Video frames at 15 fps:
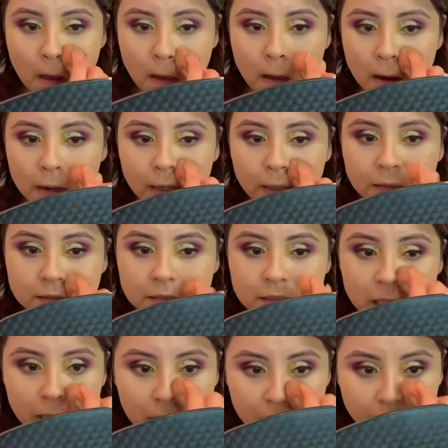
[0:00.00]
and I can
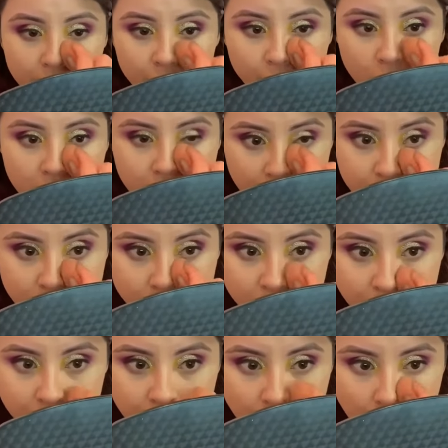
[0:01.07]
take him four times a
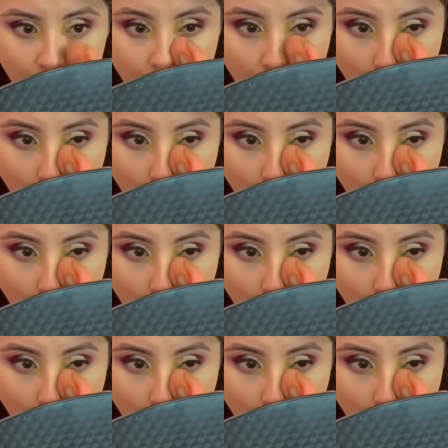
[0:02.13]
week, you know?